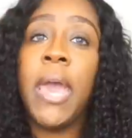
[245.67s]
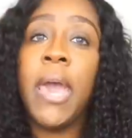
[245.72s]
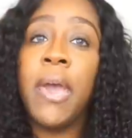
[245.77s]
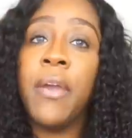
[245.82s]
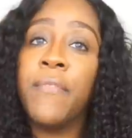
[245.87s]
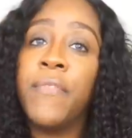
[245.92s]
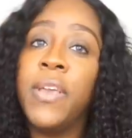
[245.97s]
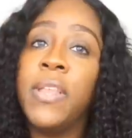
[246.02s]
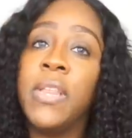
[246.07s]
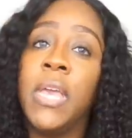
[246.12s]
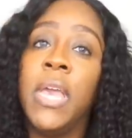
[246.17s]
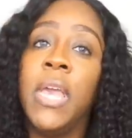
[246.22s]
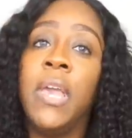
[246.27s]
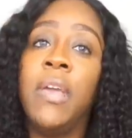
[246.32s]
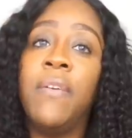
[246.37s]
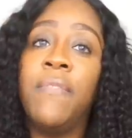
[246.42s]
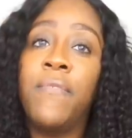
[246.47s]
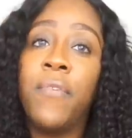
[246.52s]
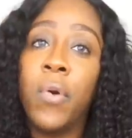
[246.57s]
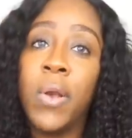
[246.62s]

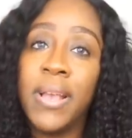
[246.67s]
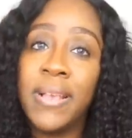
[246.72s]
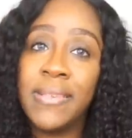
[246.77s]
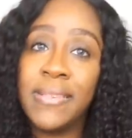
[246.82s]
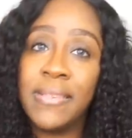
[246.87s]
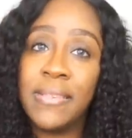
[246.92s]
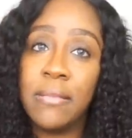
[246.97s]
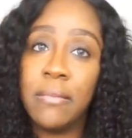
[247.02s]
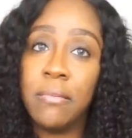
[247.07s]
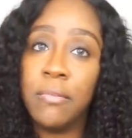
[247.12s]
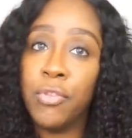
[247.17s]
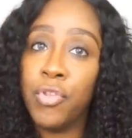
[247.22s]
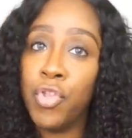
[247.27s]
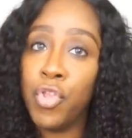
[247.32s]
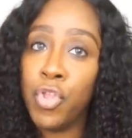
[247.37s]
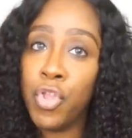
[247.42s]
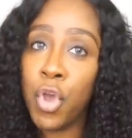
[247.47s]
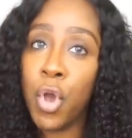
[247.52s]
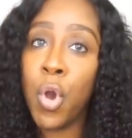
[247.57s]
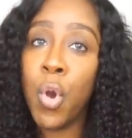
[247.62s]
everything for
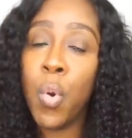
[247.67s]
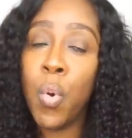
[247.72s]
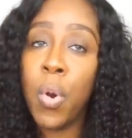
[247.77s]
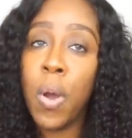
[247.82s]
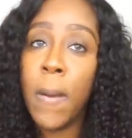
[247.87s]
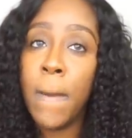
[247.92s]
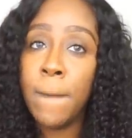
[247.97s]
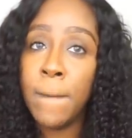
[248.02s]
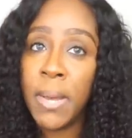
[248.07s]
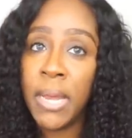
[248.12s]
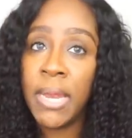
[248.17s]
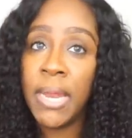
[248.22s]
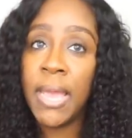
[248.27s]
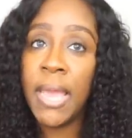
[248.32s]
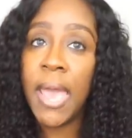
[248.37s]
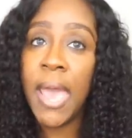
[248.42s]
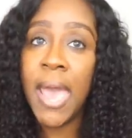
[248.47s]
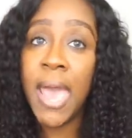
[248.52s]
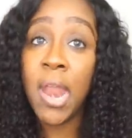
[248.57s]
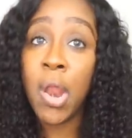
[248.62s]
no
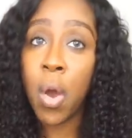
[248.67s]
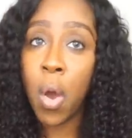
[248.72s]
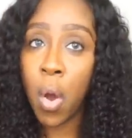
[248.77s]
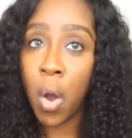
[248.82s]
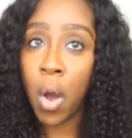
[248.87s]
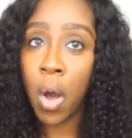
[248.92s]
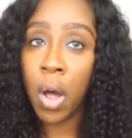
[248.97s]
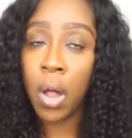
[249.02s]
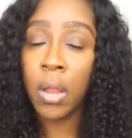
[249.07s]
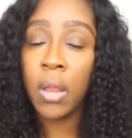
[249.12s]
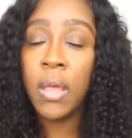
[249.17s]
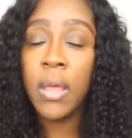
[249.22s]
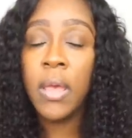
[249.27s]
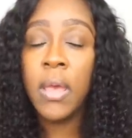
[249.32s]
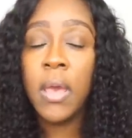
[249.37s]
money at all.